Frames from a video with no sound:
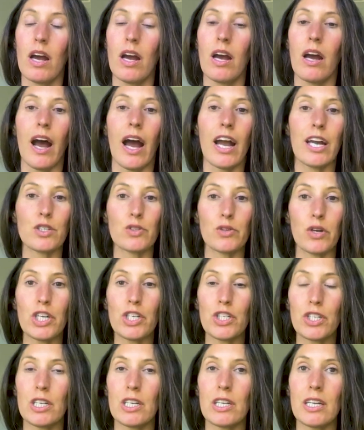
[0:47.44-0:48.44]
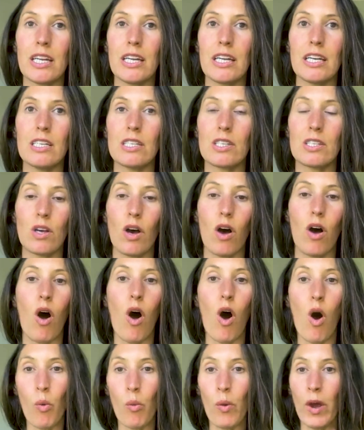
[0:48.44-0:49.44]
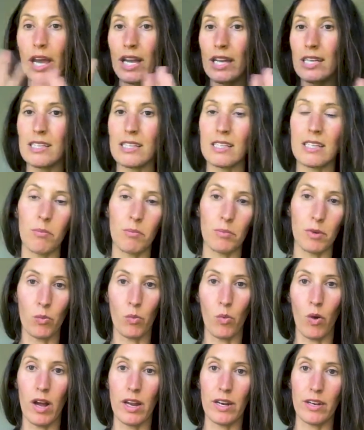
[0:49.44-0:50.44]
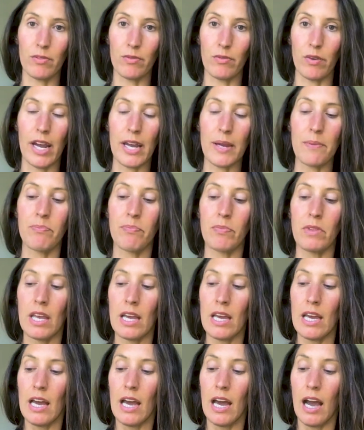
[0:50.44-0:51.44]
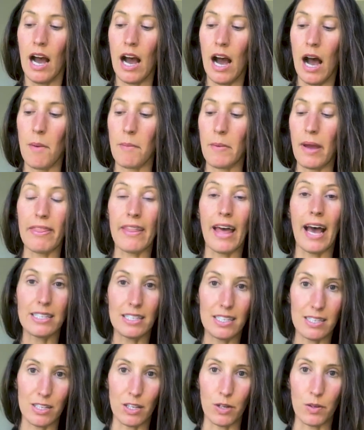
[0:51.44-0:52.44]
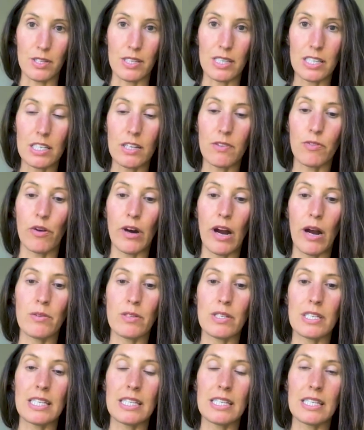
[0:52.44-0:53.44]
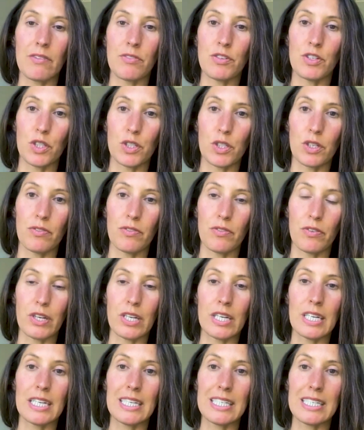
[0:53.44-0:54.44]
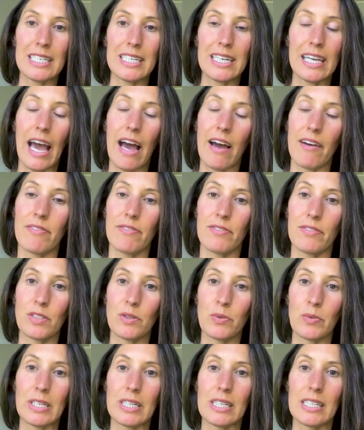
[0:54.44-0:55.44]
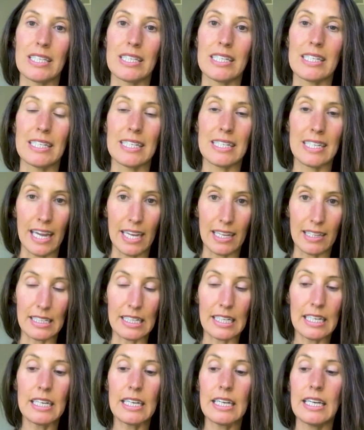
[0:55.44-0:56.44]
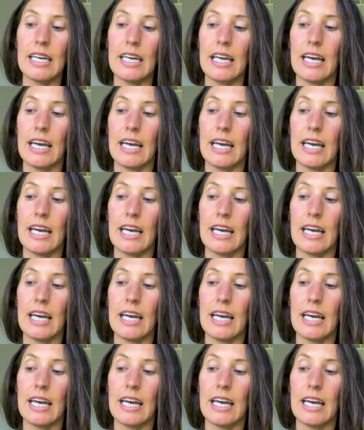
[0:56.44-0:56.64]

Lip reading: hydration is always number one, right? And that's, 64 ounces of sugar-free decaf fluids daily.